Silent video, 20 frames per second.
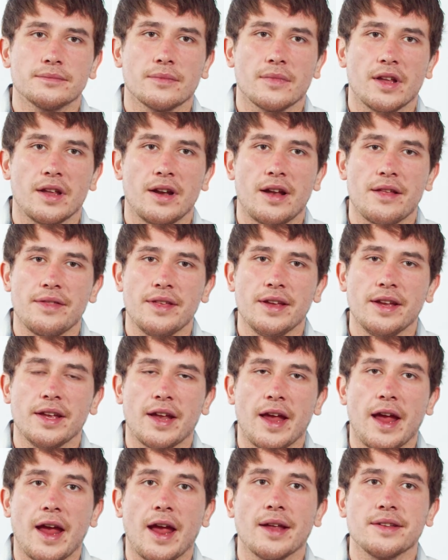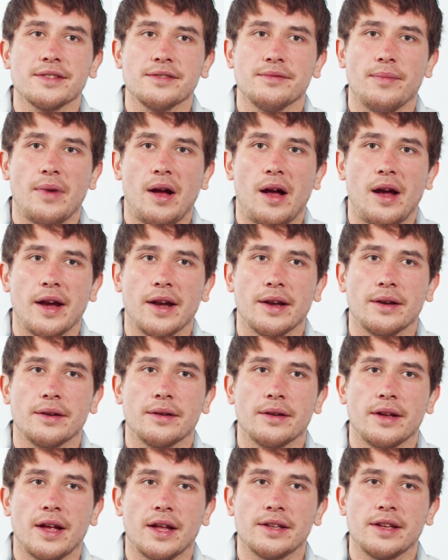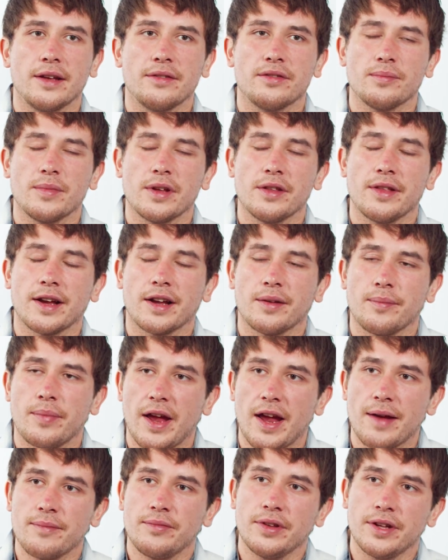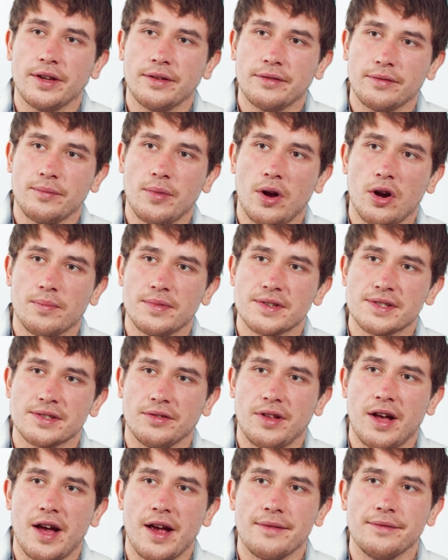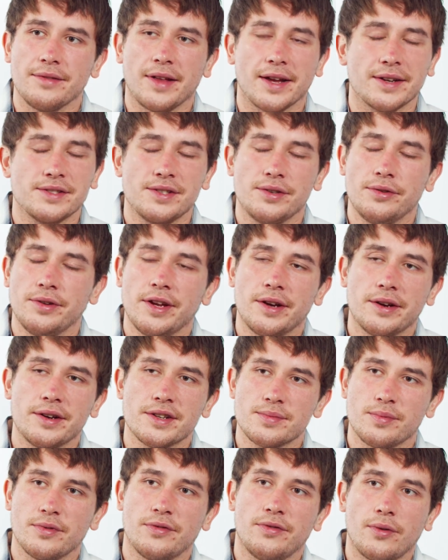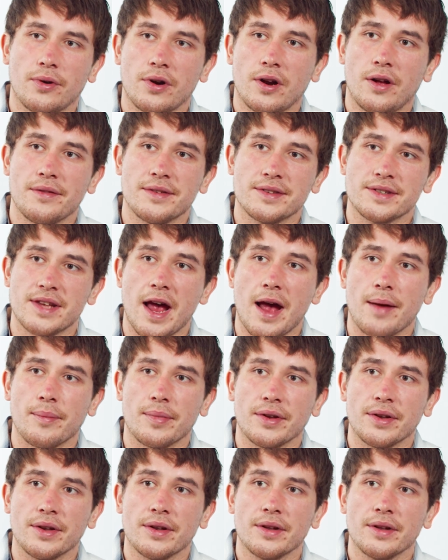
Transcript: And I think an aunt of mine had given me a pamphlet from Hope is Alive 2 years before all this happened.